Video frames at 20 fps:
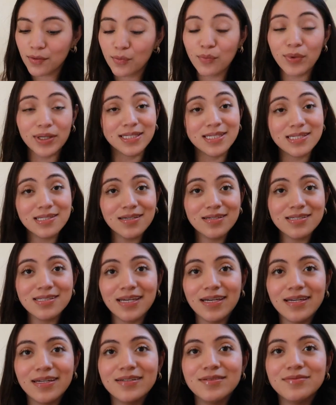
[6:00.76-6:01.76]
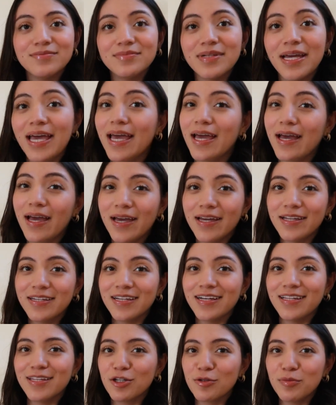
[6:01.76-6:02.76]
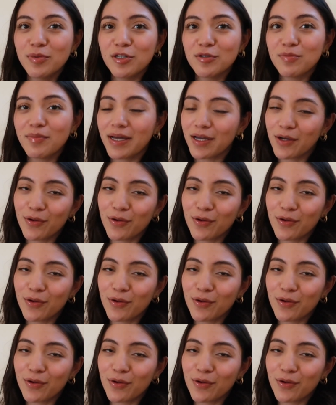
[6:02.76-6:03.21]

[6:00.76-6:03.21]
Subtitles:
what this looks like and a little bit of my